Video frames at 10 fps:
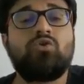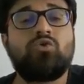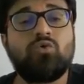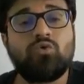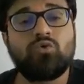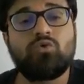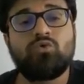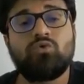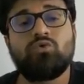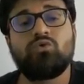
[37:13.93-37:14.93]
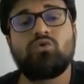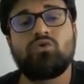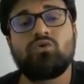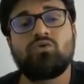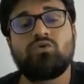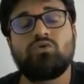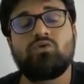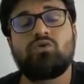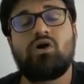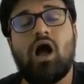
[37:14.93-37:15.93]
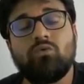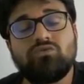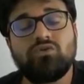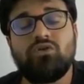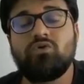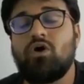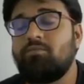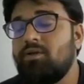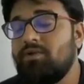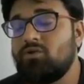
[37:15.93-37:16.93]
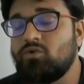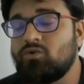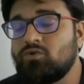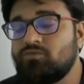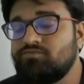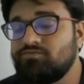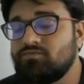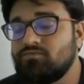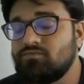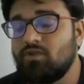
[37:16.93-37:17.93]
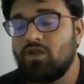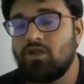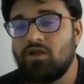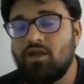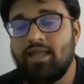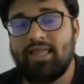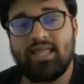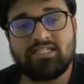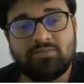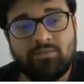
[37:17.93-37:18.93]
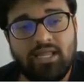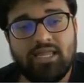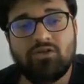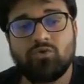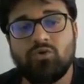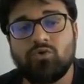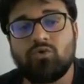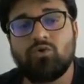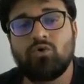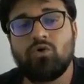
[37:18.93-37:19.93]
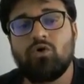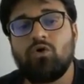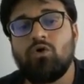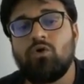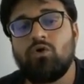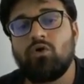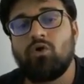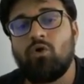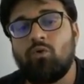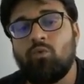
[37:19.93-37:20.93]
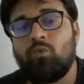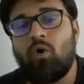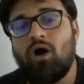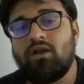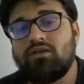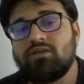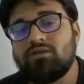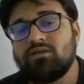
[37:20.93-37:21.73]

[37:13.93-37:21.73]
to counsel you or maybe to explain to you what